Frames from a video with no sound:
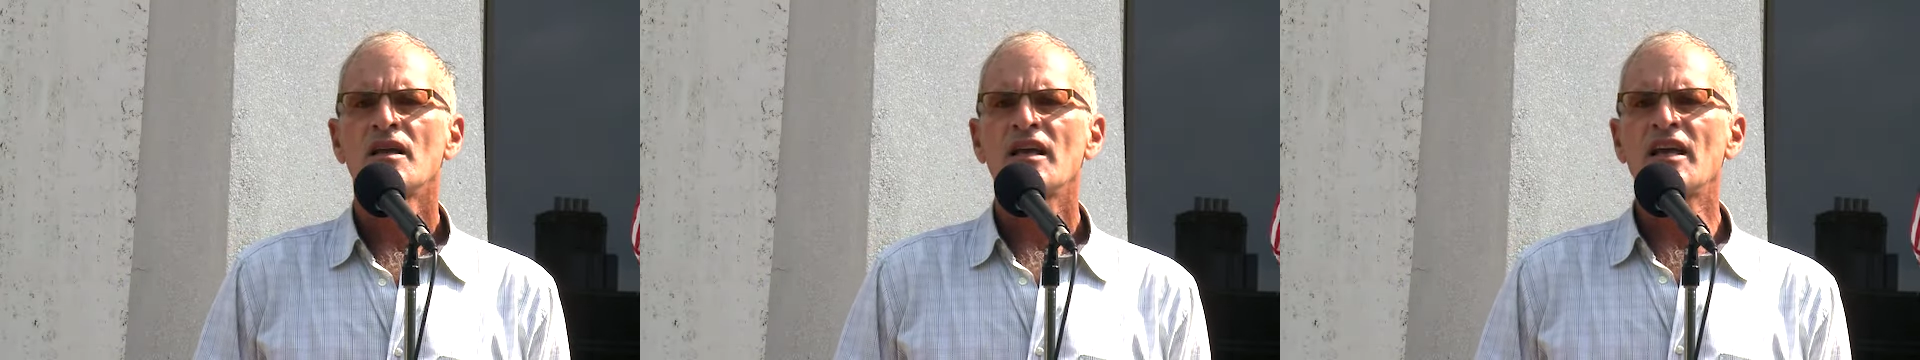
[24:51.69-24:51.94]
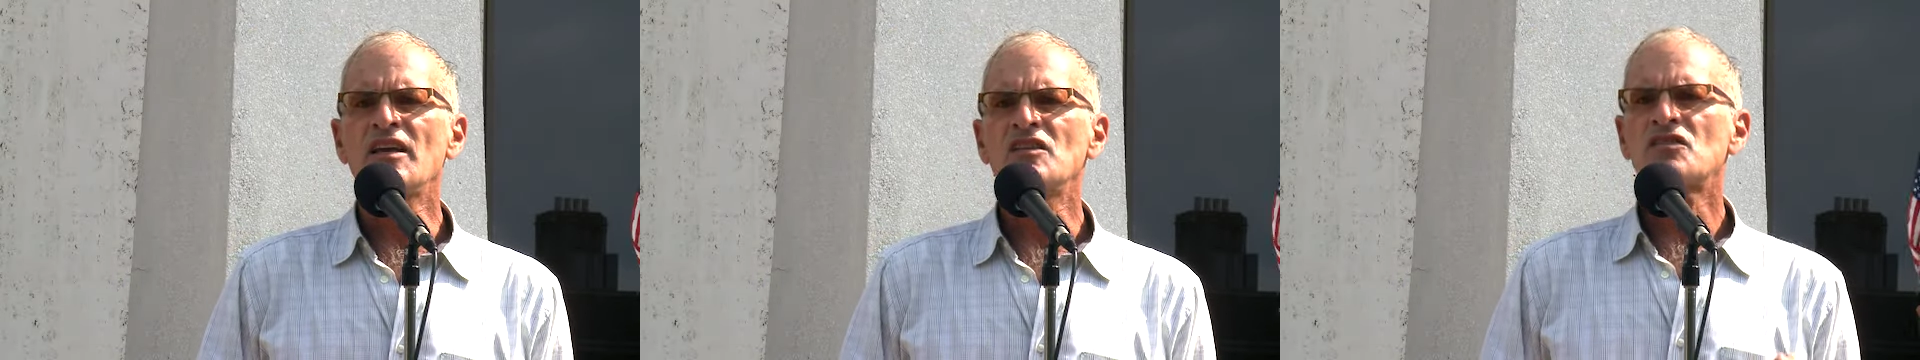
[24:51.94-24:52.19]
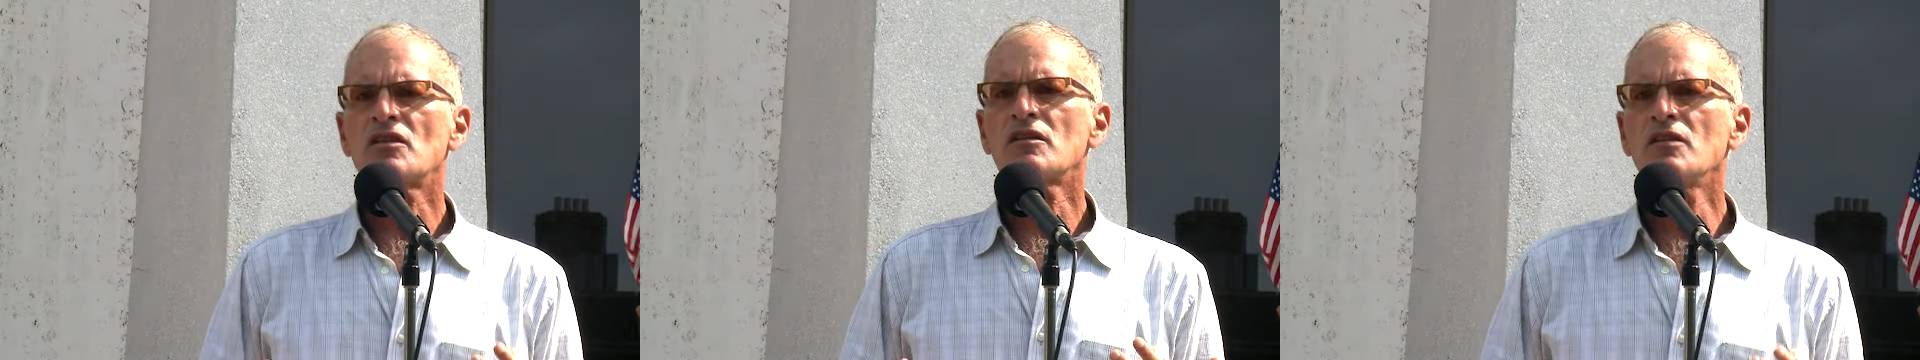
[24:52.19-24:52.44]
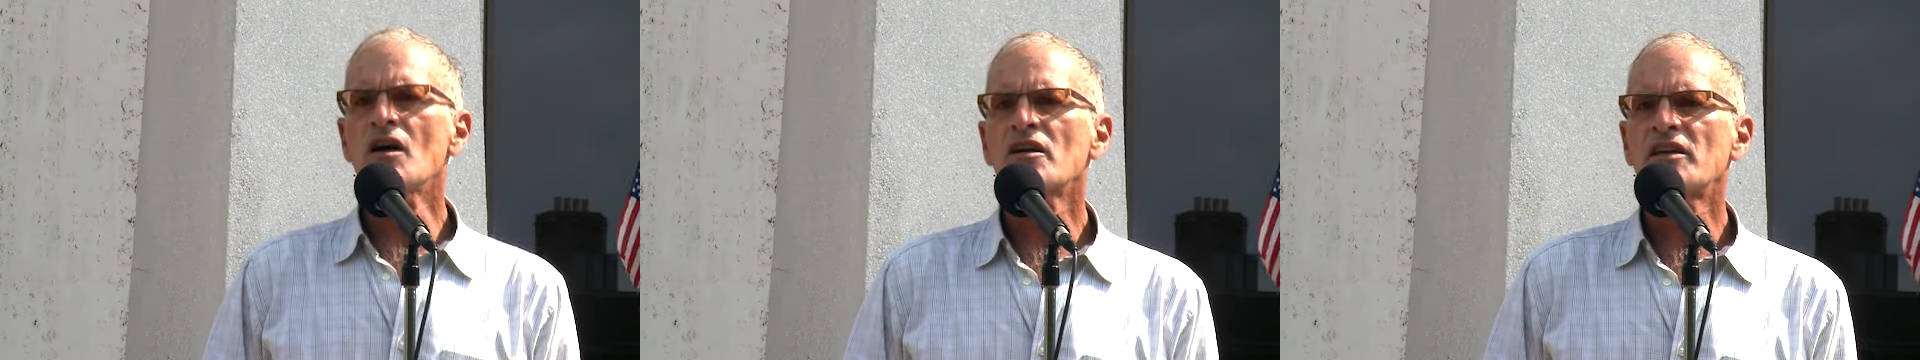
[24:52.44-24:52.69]
He's
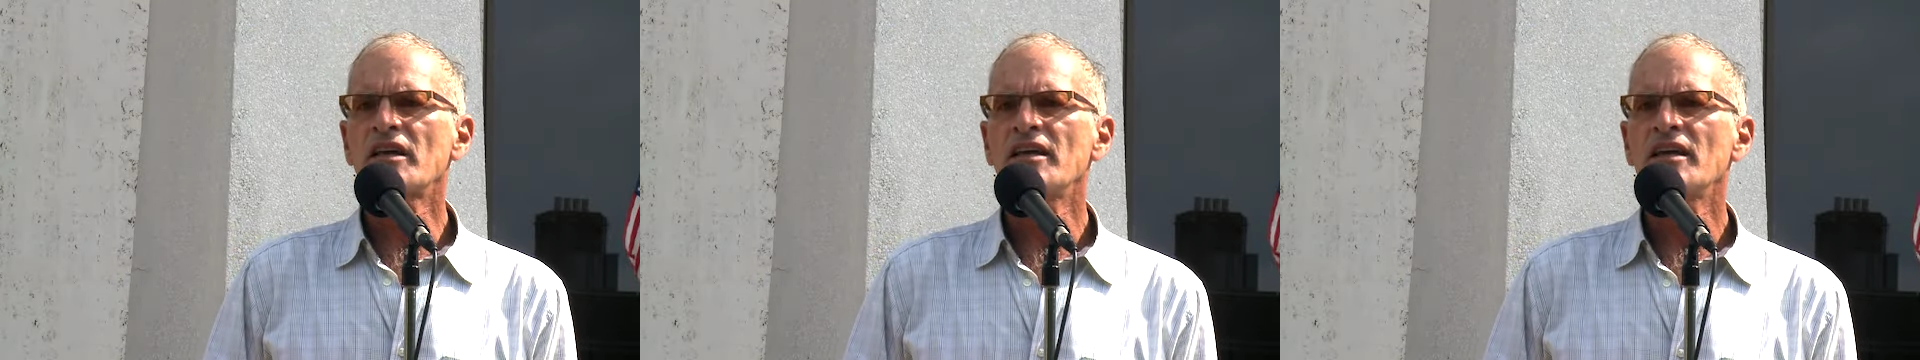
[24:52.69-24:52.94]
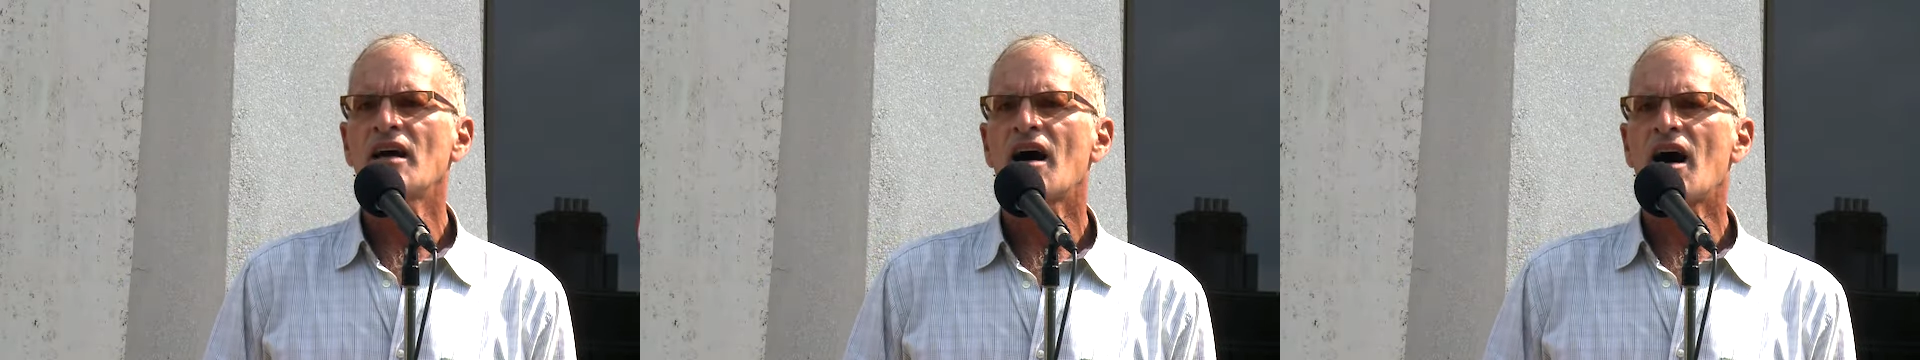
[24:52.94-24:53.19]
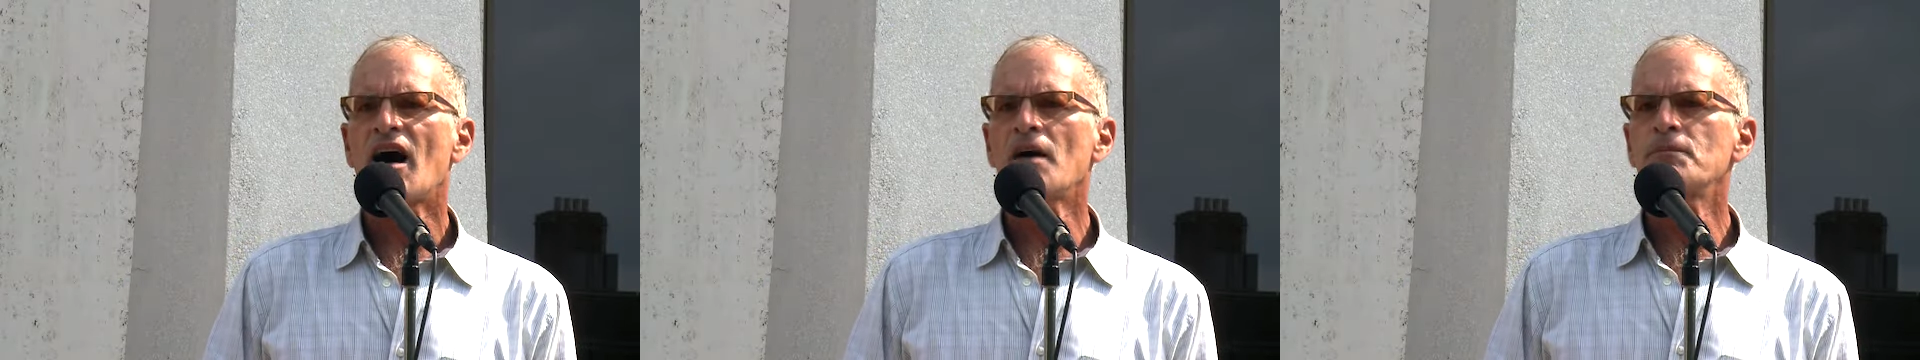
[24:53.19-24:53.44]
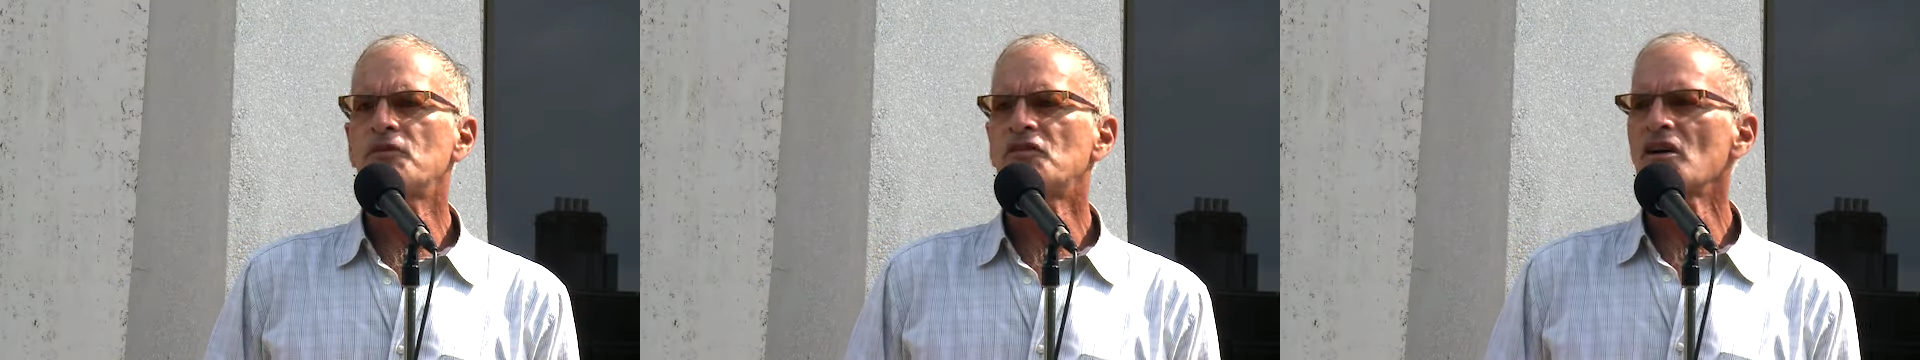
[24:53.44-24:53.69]
looking
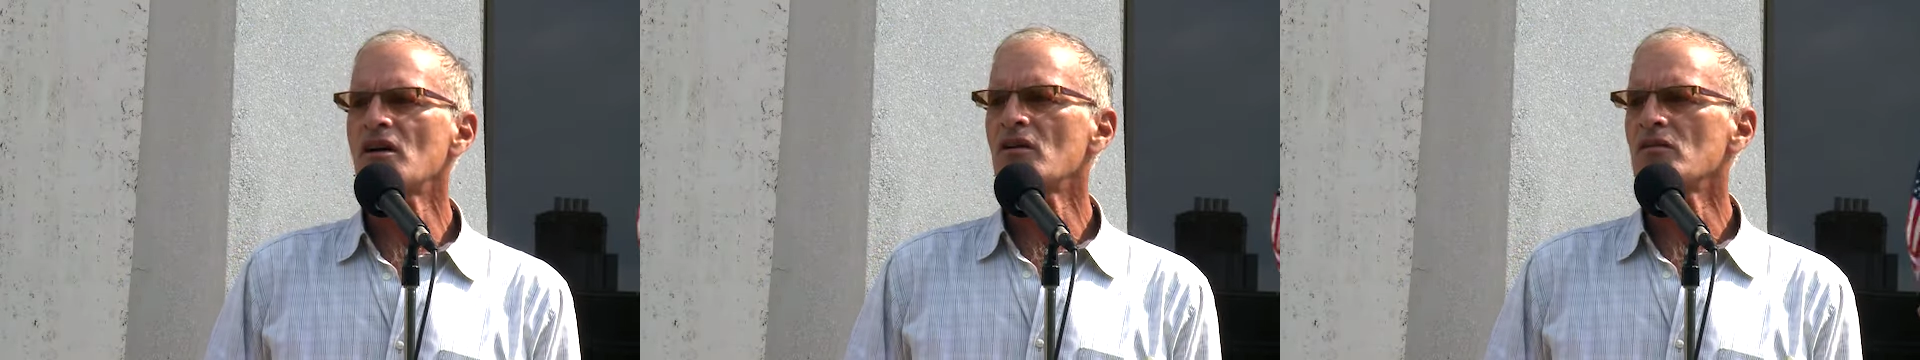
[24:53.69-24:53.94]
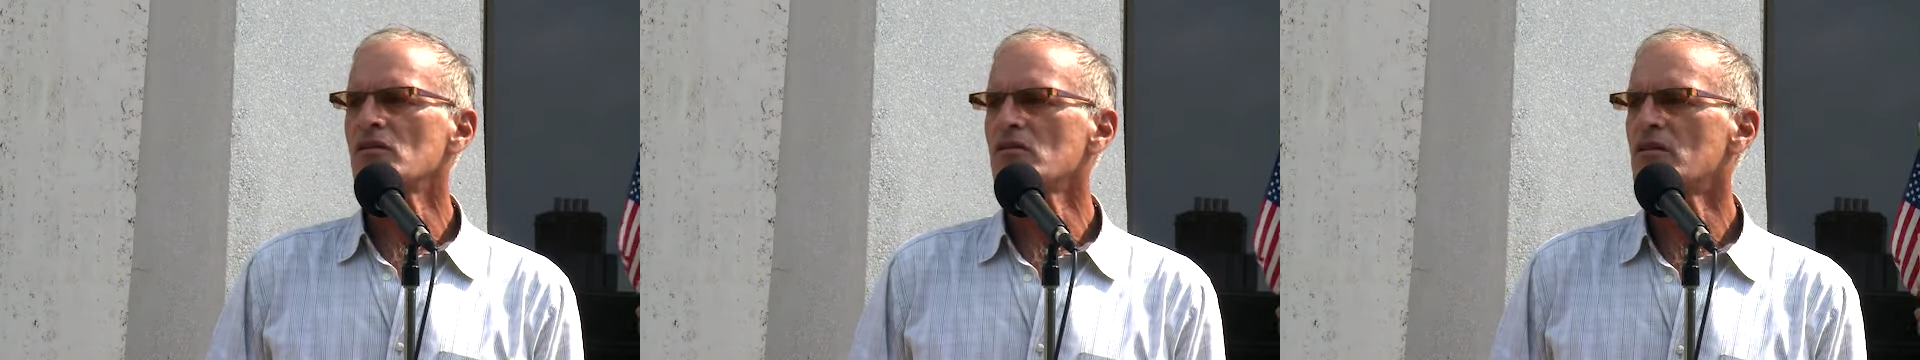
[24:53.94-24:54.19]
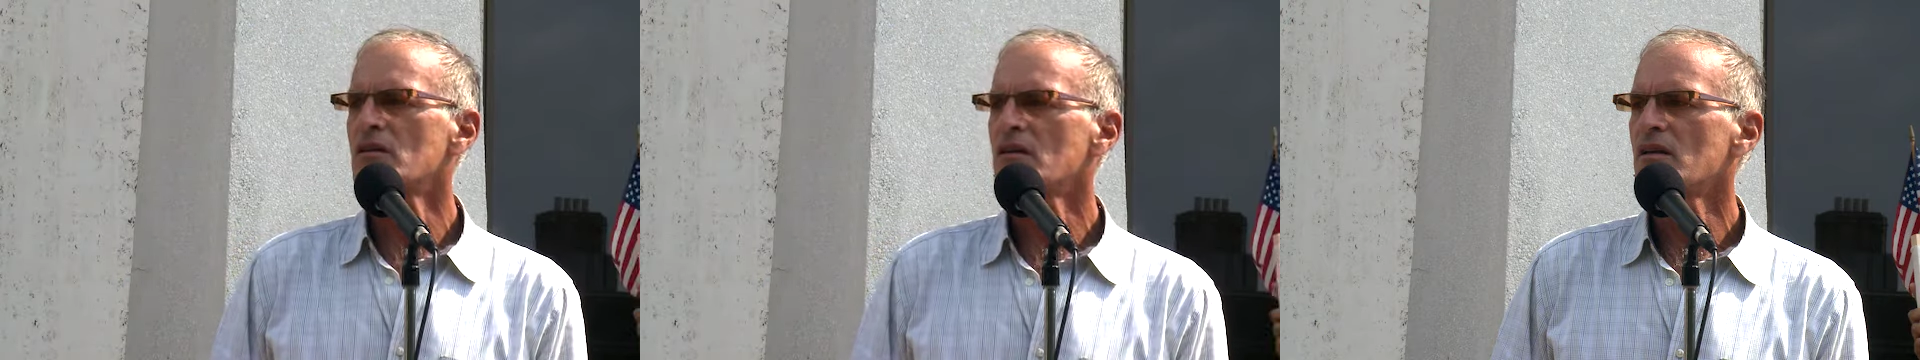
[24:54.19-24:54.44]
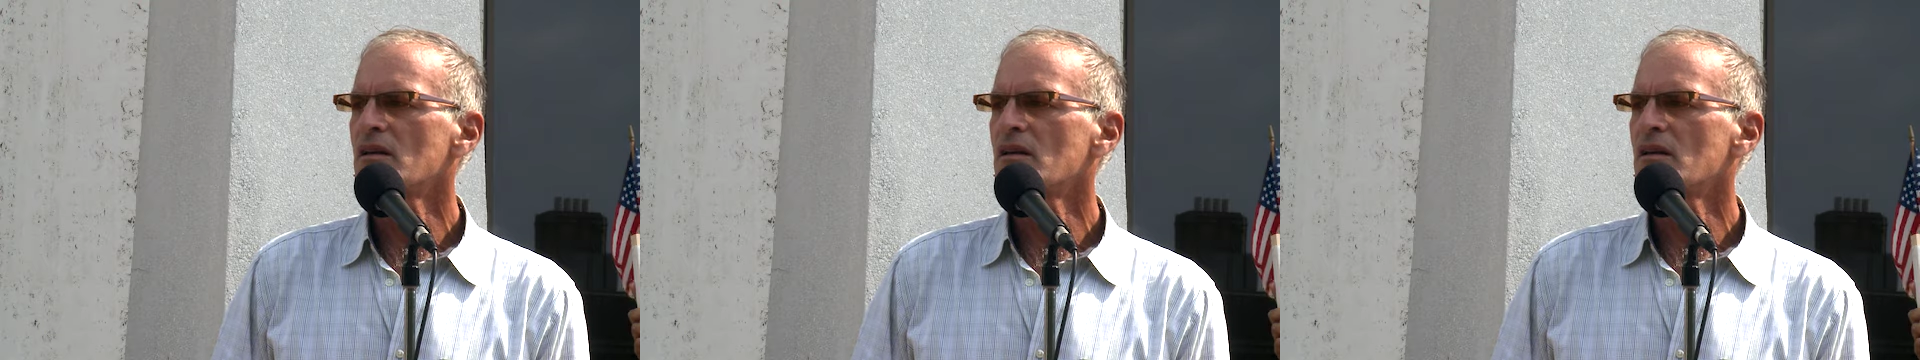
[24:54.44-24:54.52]
absurd.